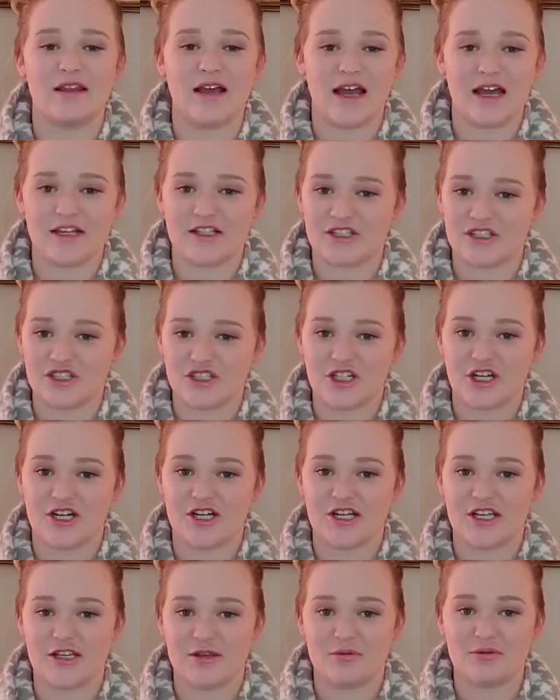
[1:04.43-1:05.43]
last
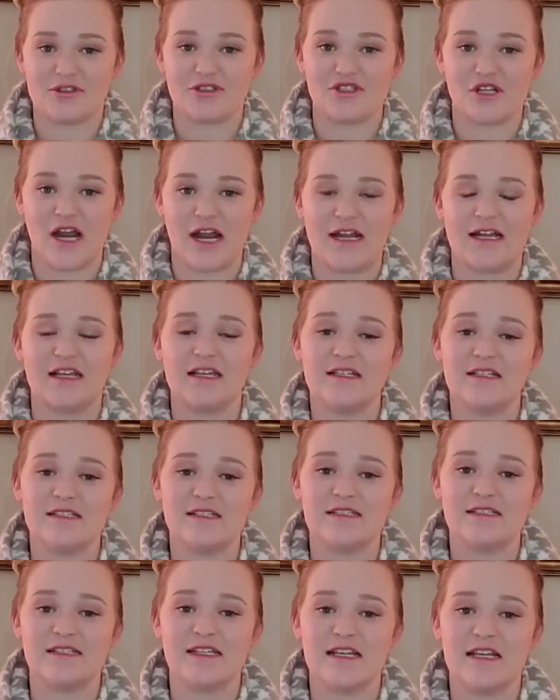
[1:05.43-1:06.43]
journey with trying to
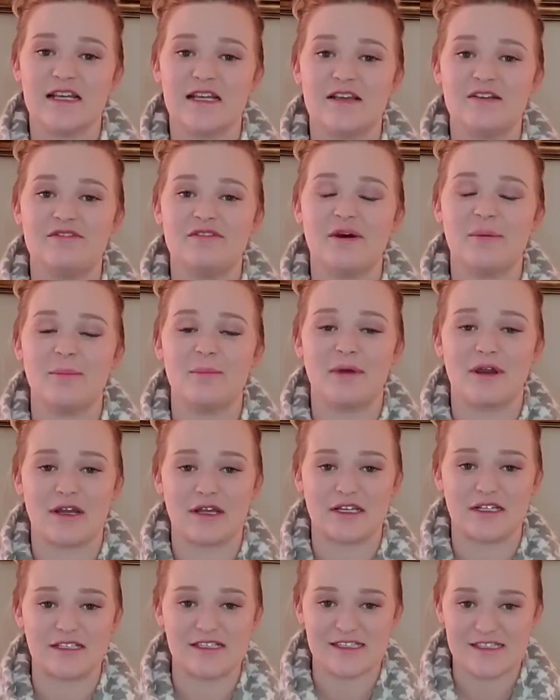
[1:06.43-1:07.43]
conceive
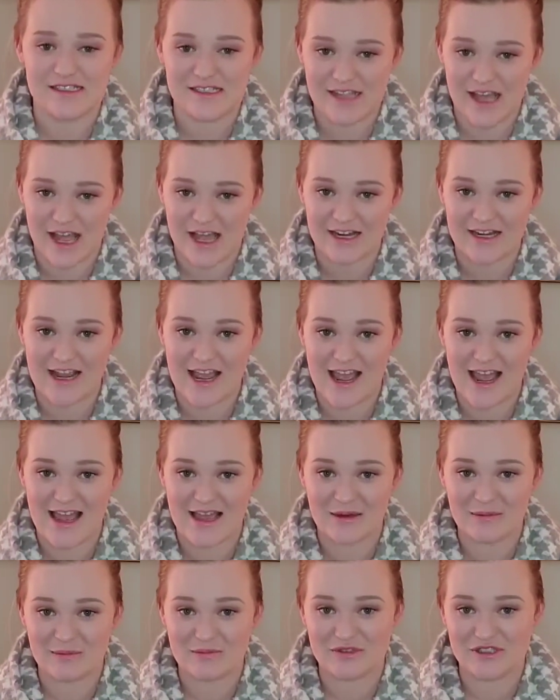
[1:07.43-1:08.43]
my son,
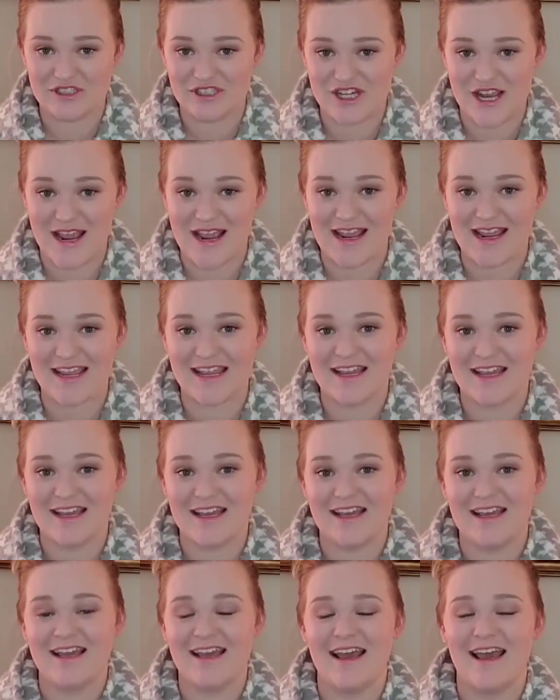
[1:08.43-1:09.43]
MJ.
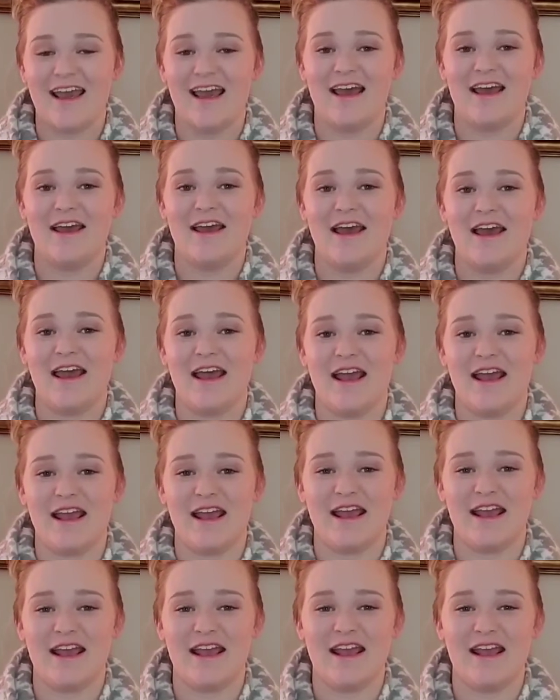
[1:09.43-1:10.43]

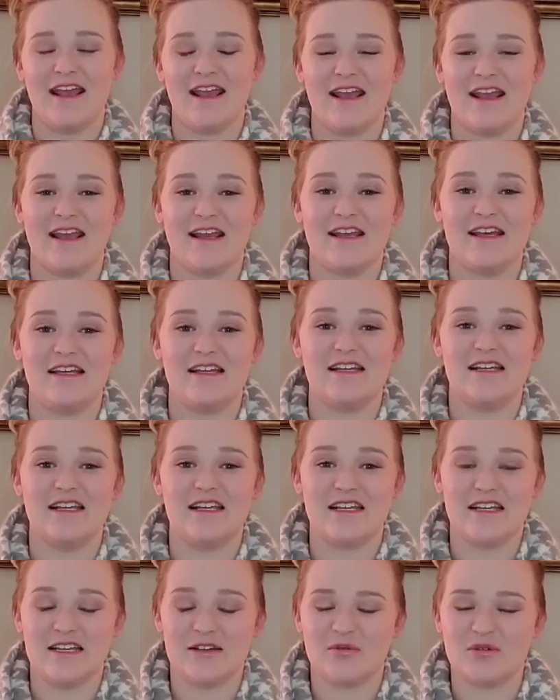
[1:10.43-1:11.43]
And
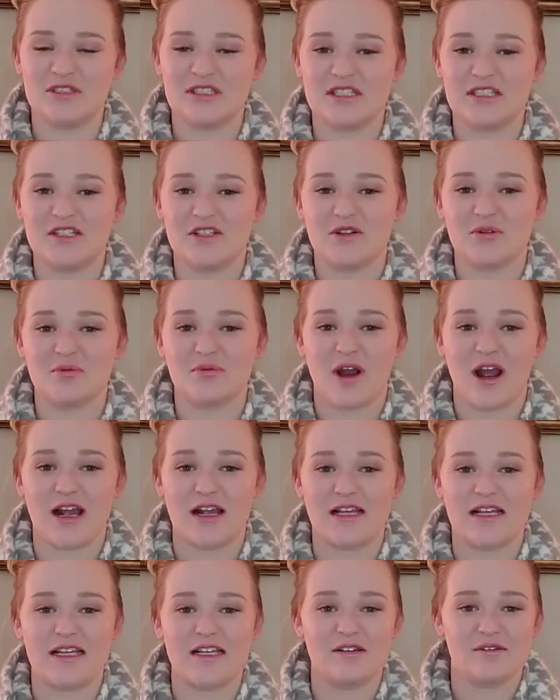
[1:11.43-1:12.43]
it was a little
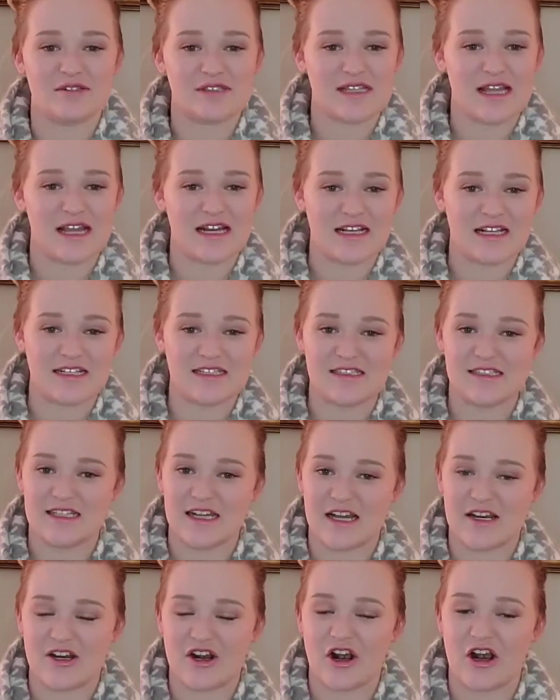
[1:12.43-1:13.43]
rocky. It was kind of easy,
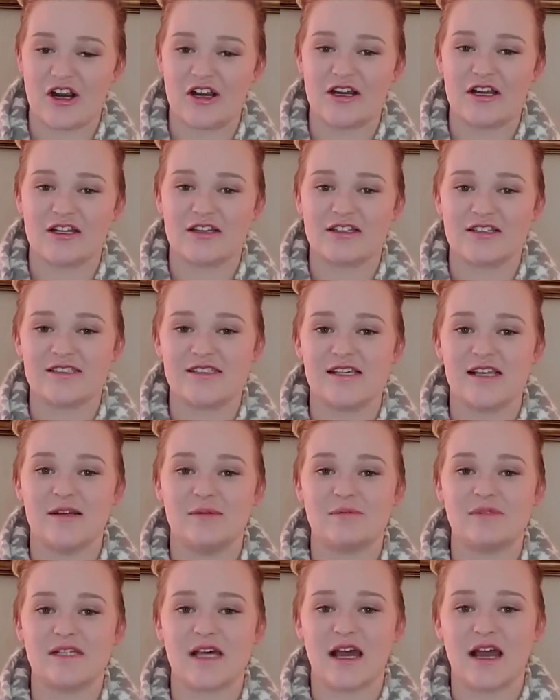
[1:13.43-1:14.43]
kind of hard at the
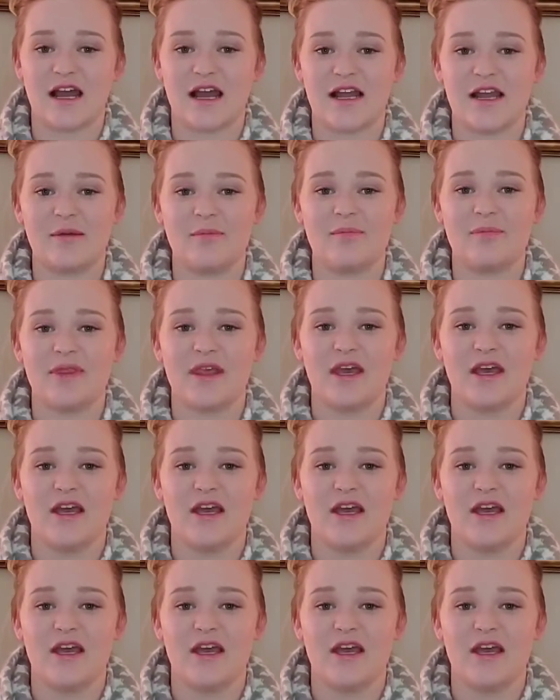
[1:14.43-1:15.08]
same time.